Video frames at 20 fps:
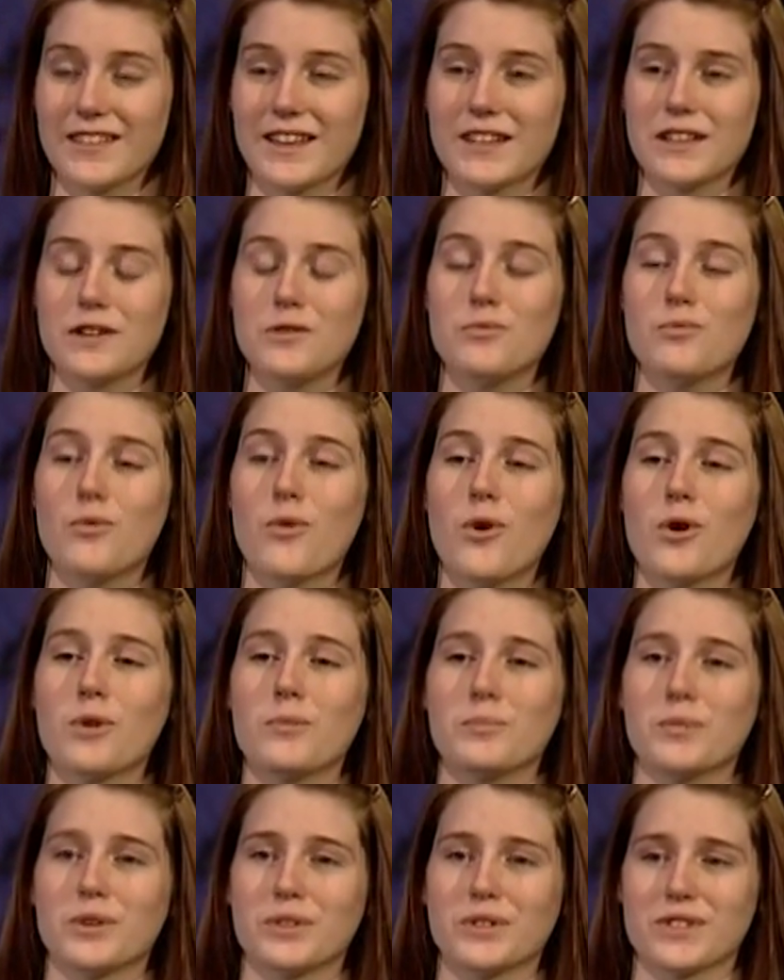let you
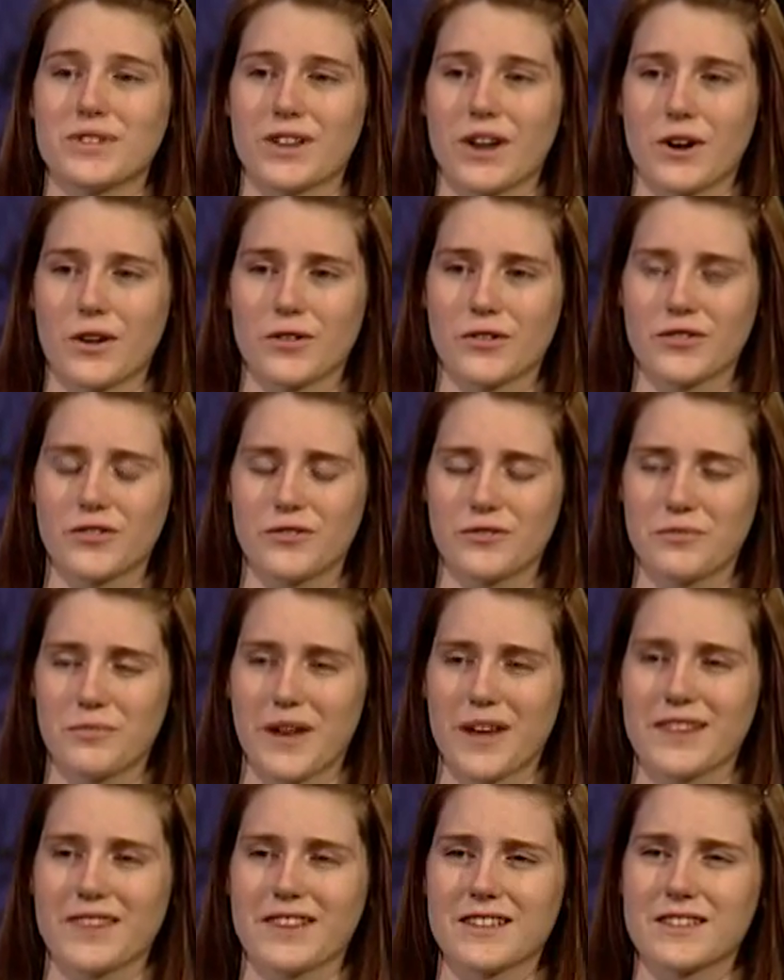warm yourself
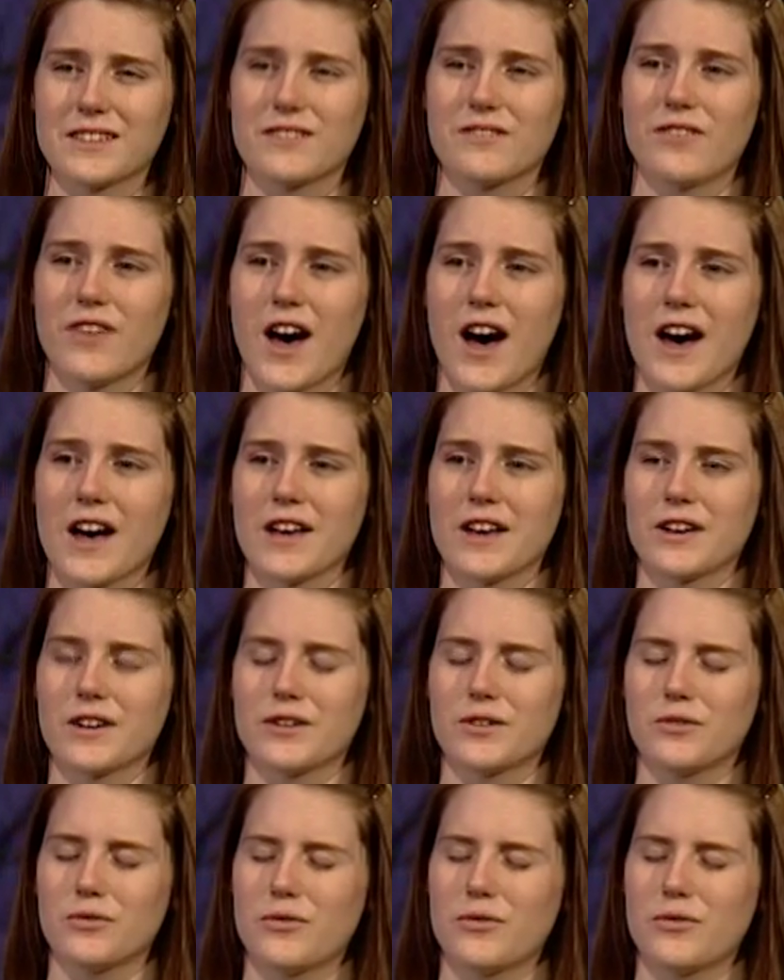by this fire,